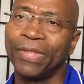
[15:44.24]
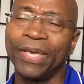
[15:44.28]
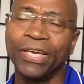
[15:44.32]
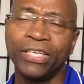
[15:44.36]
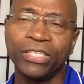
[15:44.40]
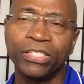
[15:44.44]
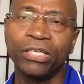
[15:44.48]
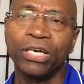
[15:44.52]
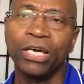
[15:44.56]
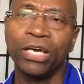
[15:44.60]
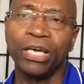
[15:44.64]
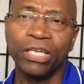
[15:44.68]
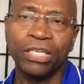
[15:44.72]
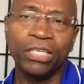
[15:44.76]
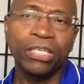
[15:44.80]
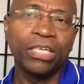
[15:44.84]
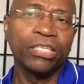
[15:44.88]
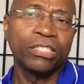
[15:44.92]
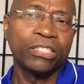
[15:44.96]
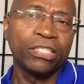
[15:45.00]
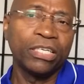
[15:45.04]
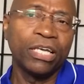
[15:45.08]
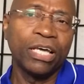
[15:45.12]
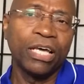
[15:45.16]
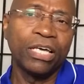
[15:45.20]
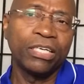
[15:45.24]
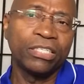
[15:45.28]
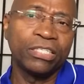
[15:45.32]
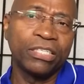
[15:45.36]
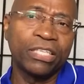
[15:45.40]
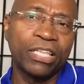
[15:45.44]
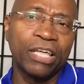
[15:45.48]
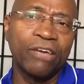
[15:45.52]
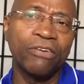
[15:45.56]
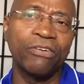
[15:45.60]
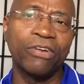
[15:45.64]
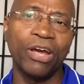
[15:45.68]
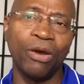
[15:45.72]
it's a, it's a, it's a
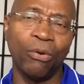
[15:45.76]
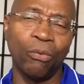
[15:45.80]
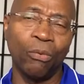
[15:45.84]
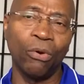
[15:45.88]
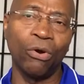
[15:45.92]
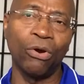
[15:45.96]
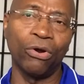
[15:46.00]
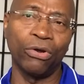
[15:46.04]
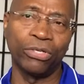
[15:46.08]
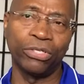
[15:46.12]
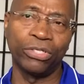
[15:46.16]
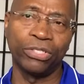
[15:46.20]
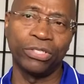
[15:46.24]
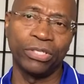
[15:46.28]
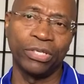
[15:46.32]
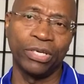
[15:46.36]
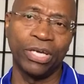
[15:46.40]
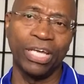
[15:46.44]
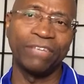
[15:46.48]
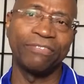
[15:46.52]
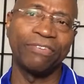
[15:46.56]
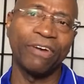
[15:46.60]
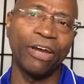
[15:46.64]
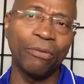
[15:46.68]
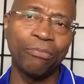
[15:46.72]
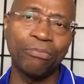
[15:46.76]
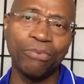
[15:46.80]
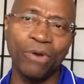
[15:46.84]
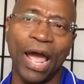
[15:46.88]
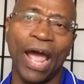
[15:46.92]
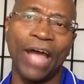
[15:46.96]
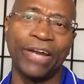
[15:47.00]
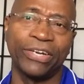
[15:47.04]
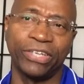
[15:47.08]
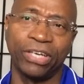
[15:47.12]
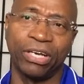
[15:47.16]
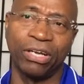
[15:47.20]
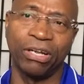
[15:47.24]
theory that works. It's very
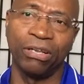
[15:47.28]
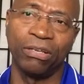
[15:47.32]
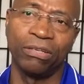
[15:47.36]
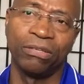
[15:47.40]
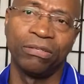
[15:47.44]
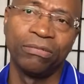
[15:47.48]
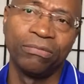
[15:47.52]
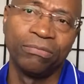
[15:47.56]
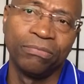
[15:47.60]
practical.